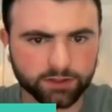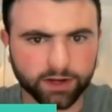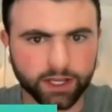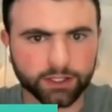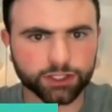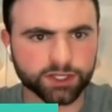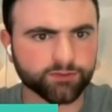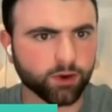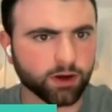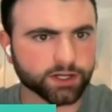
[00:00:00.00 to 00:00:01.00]
now we're
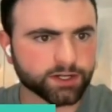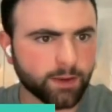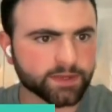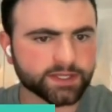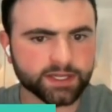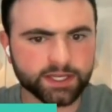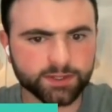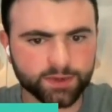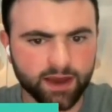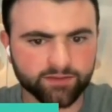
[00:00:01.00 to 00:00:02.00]
filtering just for our
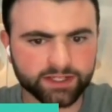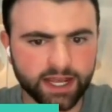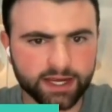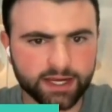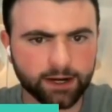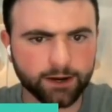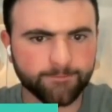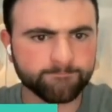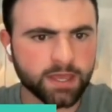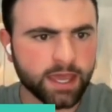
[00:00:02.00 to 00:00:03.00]
discrepancies. We have
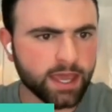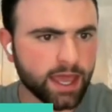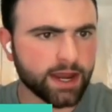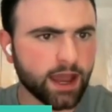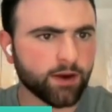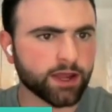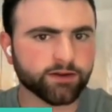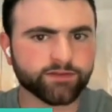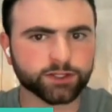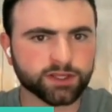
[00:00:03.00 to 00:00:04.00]
10 here.
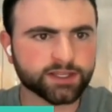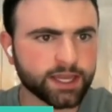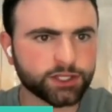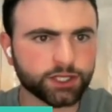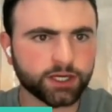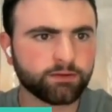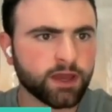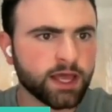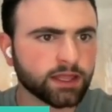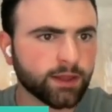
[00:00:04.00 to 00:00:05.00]
And now in our
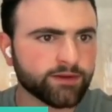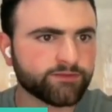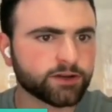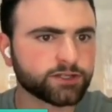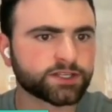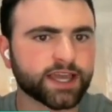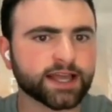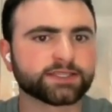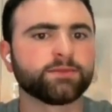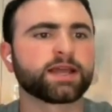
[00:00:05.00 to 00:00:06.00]
visualization, let me
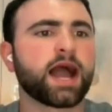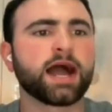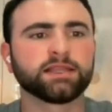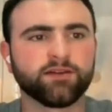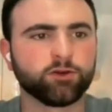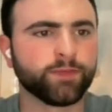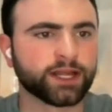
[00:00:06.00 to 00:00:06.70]
first just get some like